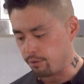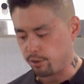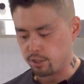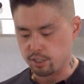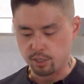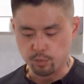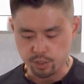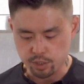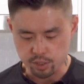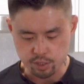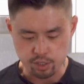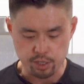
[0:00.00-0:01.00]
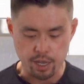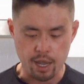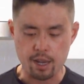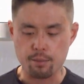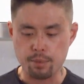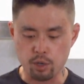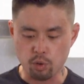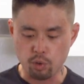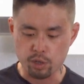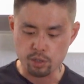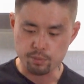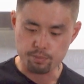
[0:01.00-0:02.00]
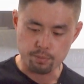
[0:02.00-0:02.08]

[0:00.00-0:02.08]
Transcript: Firstly, we're just gonna add a bit of oil